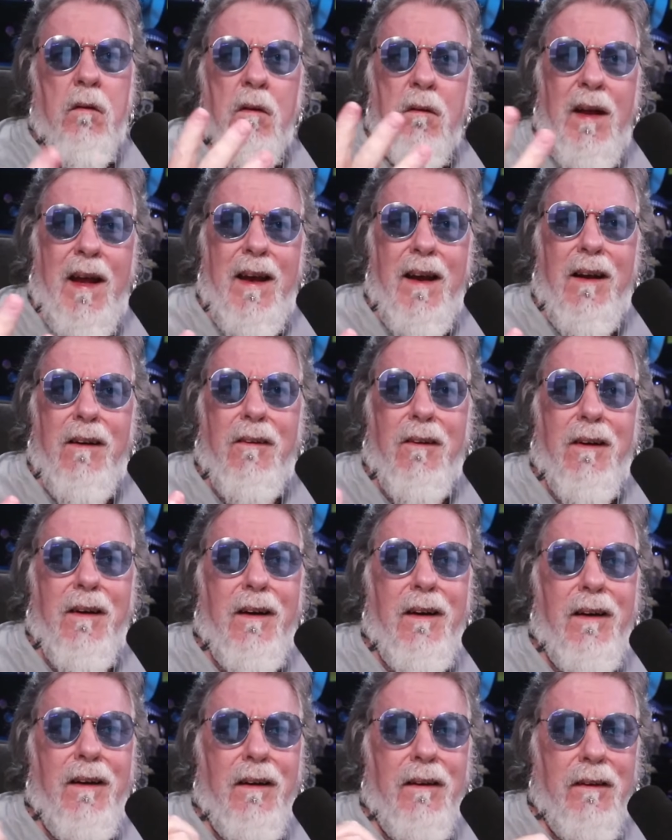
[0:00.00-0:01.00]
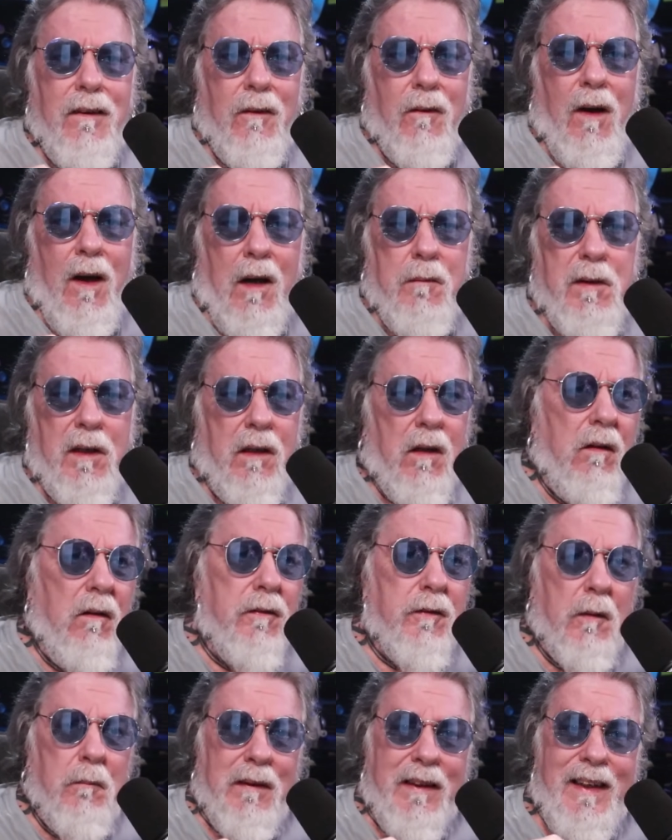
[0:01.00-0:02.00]
So now our little hobbit
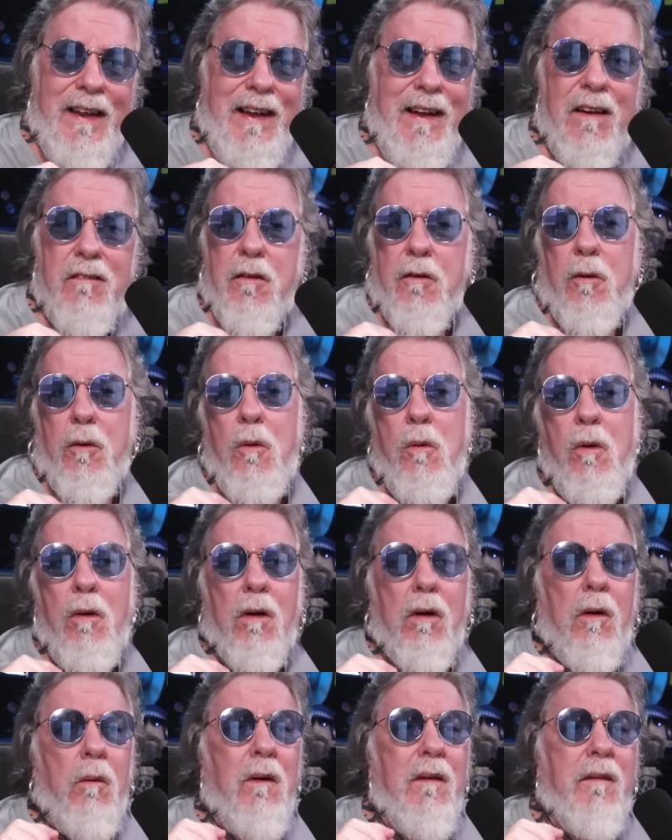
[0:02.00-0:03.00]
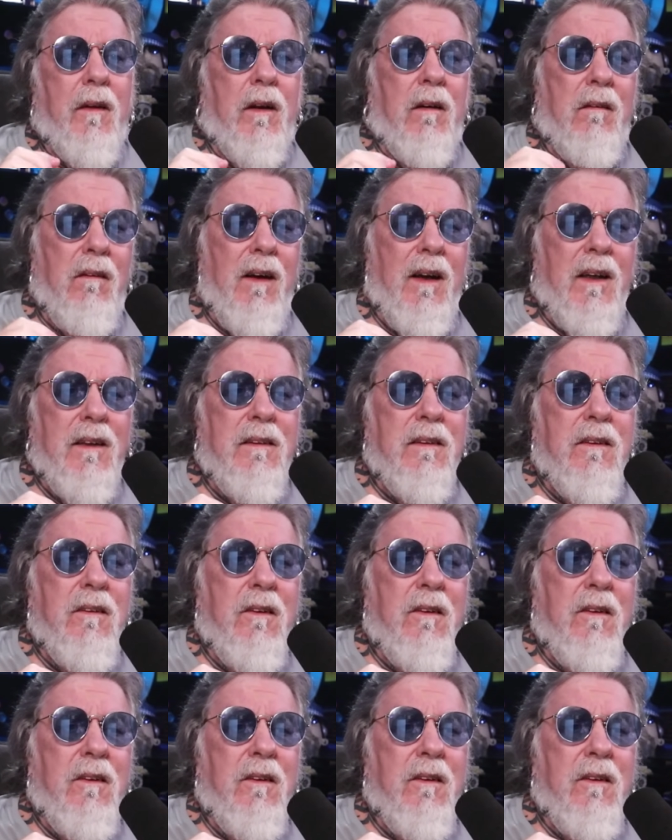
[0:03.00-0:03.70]
goes from giddy as a schoolgirl with a crush